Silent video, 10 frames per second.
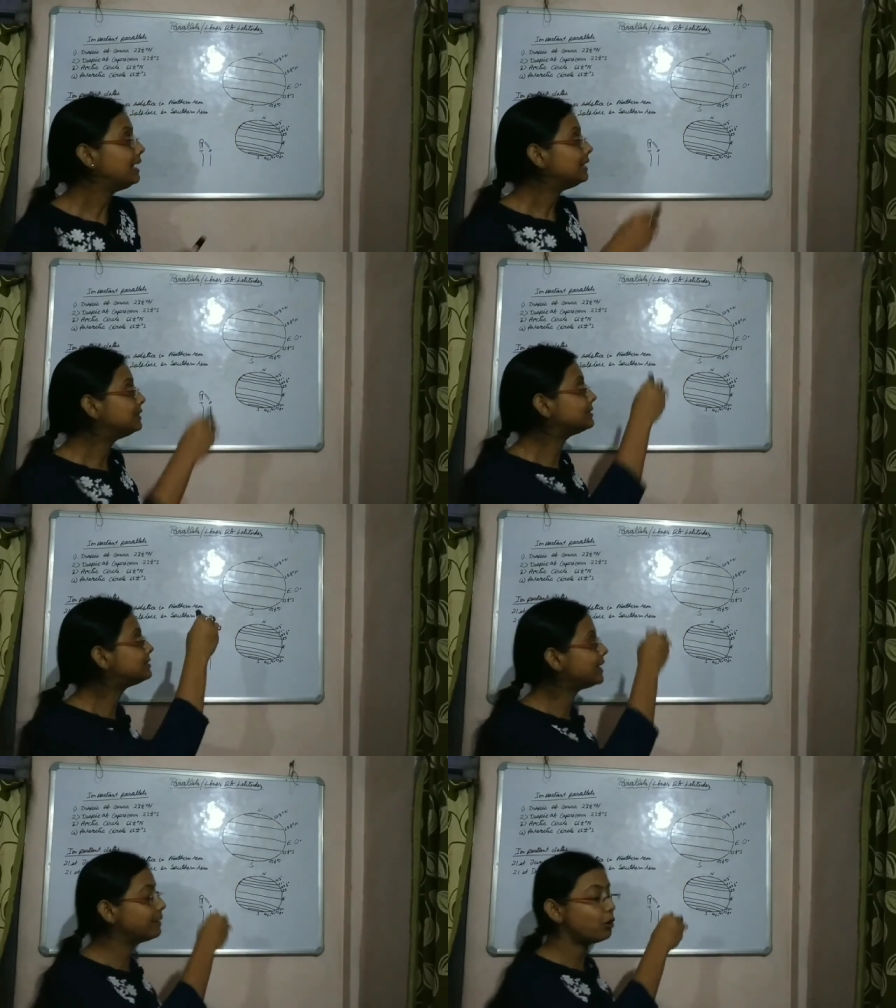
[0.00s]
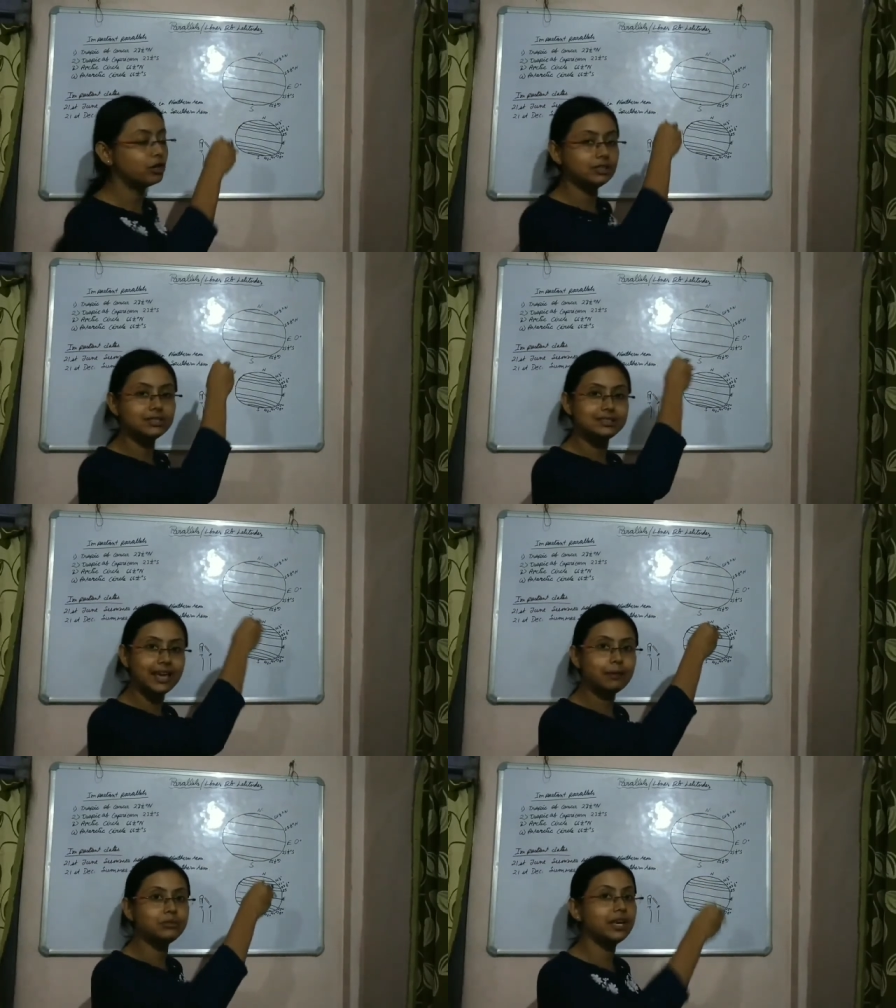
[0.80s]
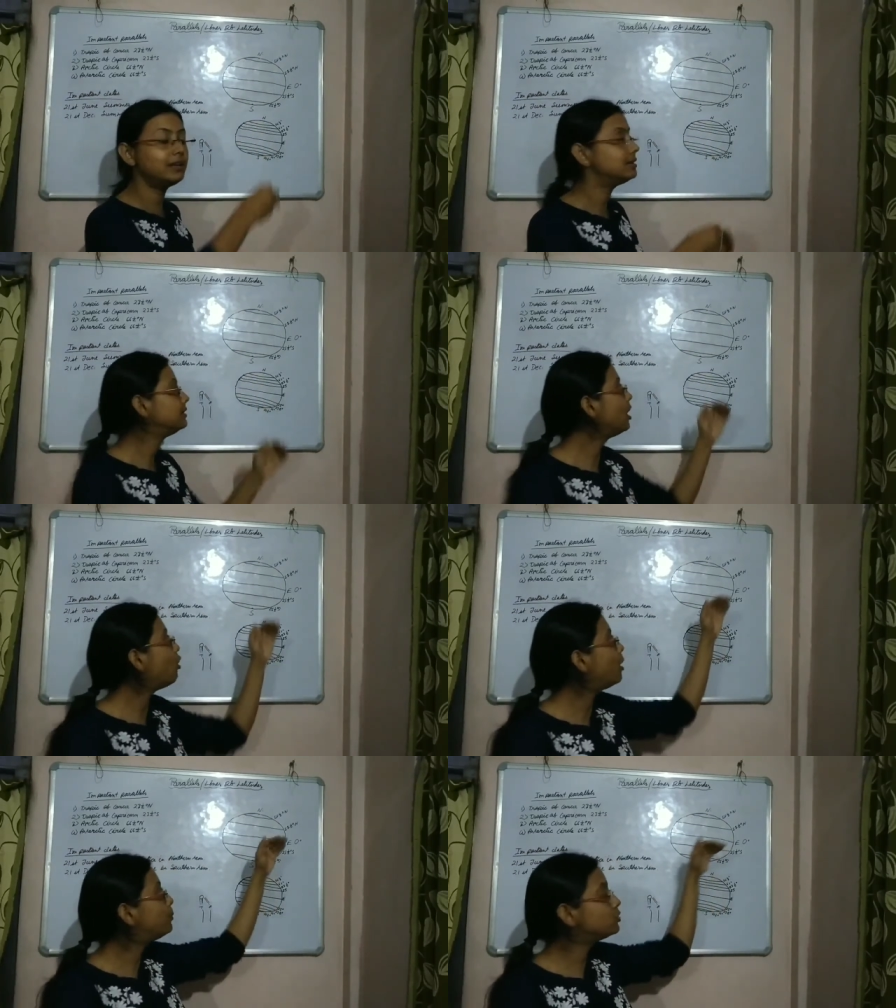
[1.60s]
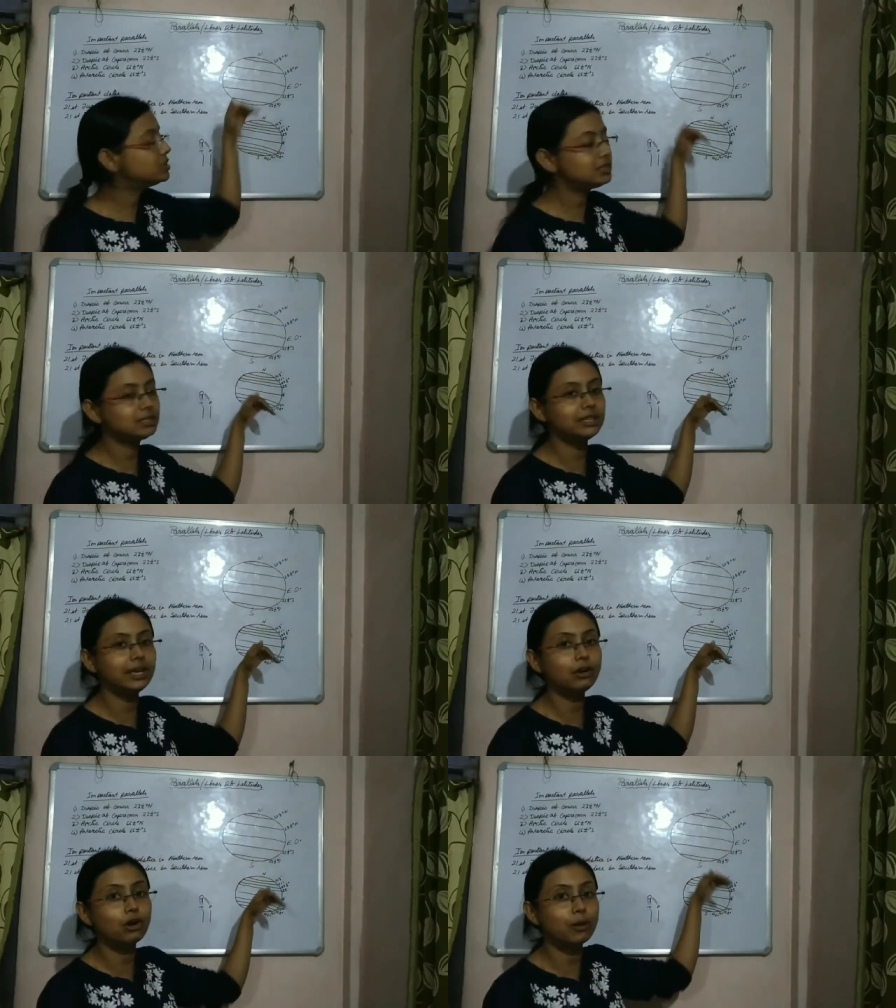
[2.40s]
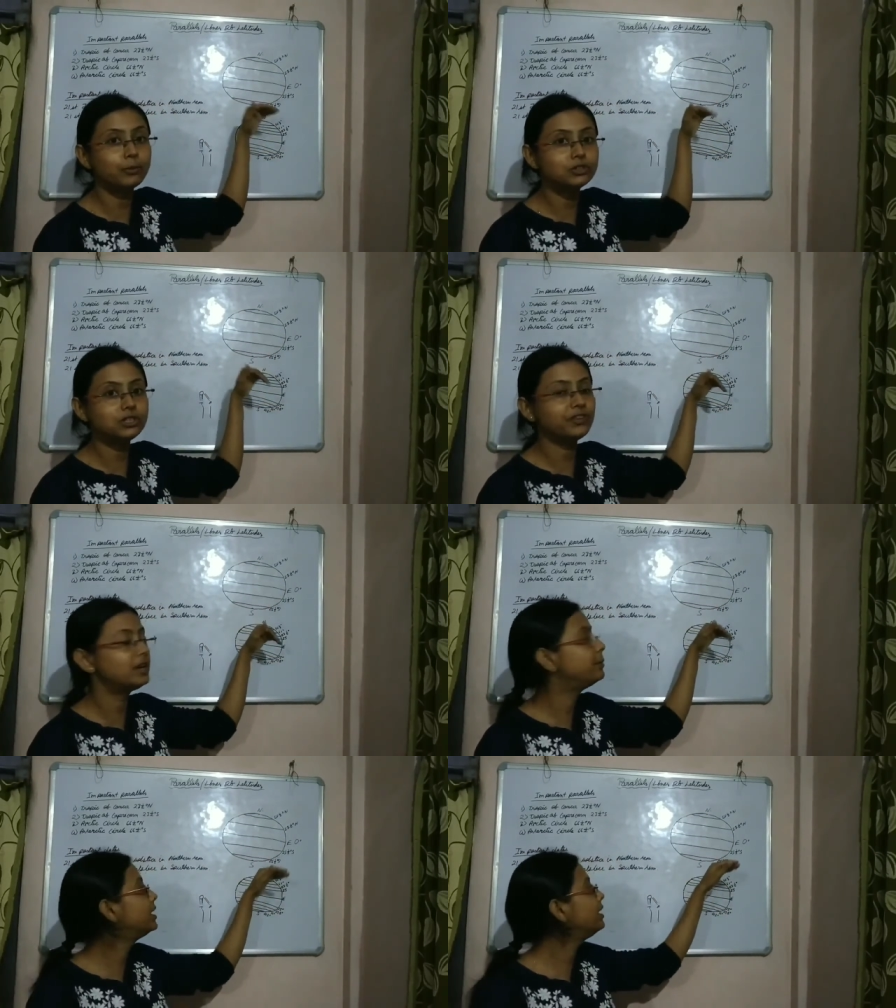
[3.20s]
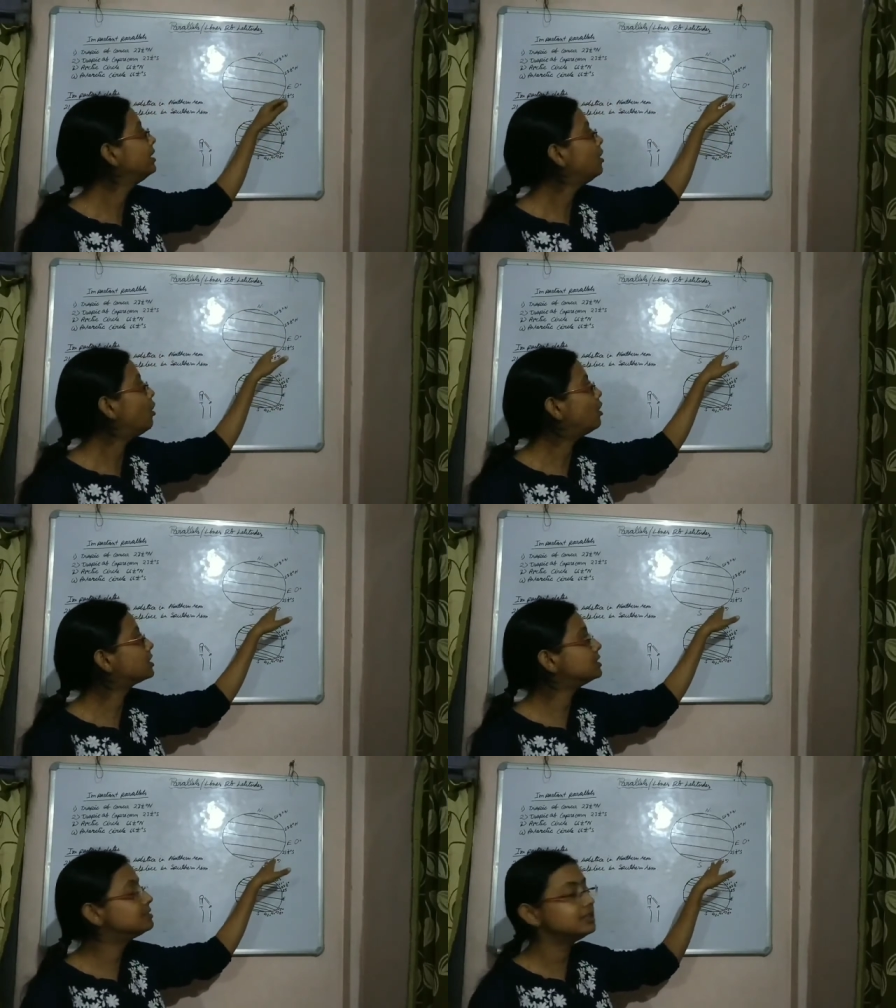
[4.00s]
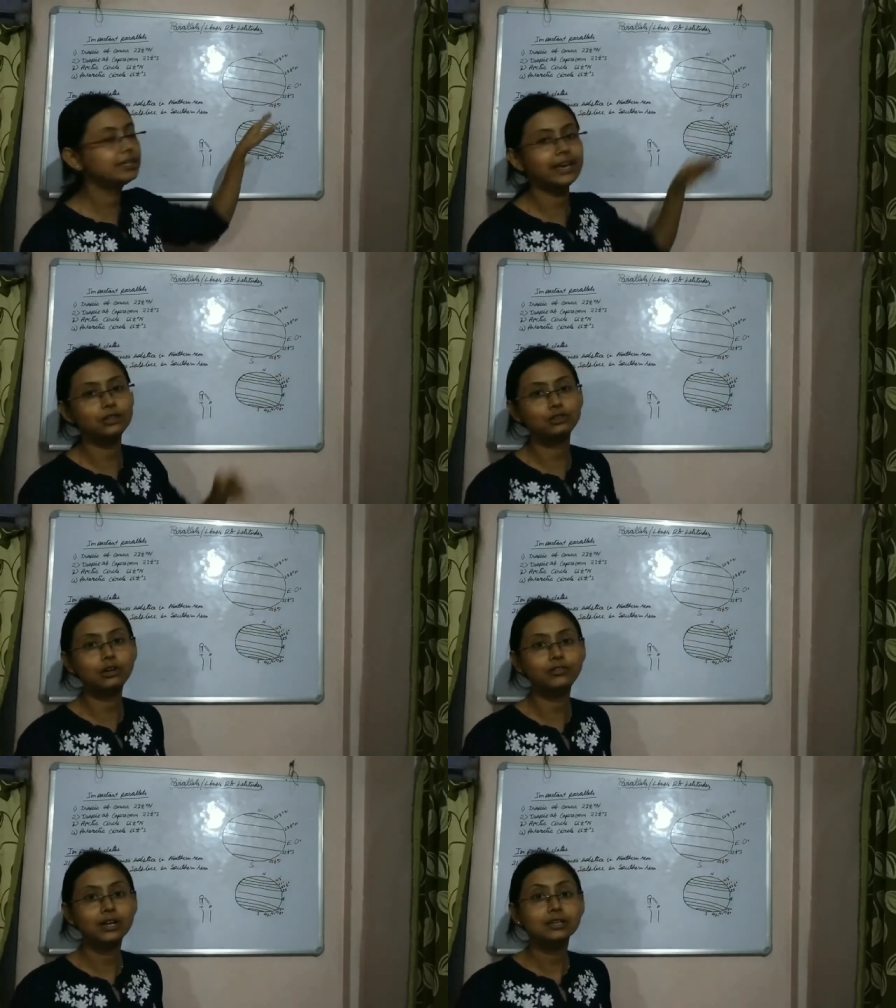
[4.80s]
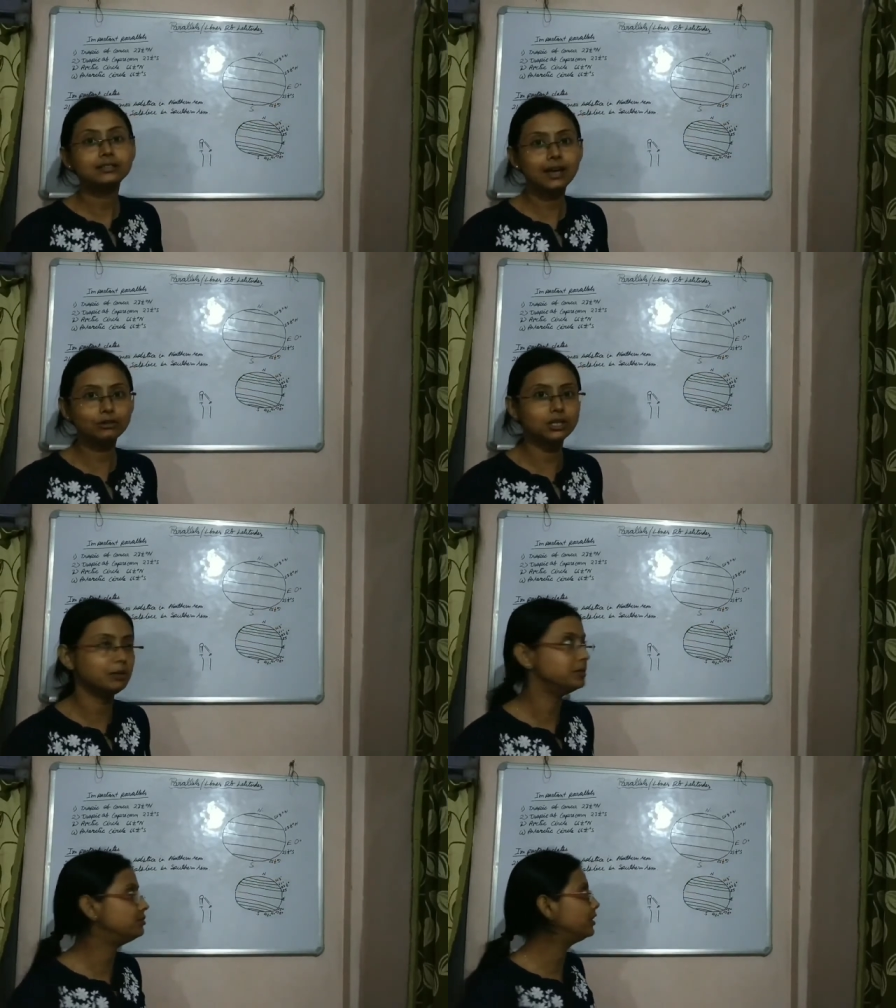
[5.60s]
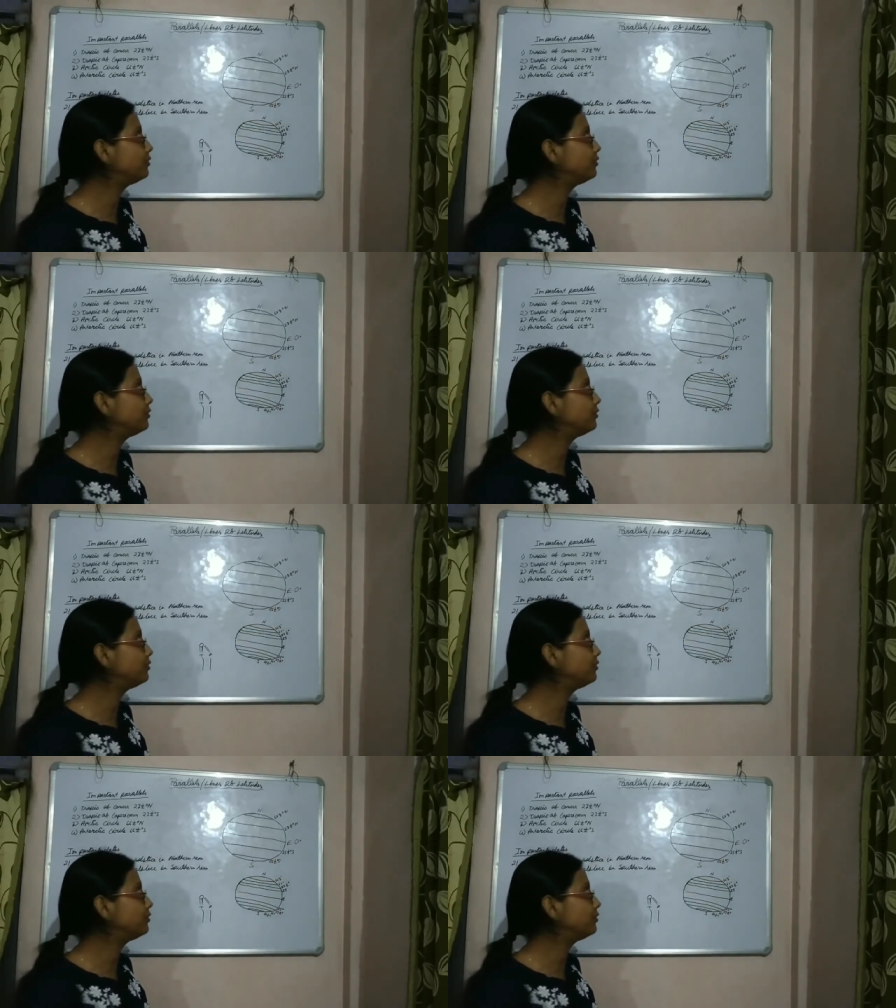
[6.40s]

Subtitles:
On the same date, the opposite thing or opposite phenomena occurs in case of southern hemisphere.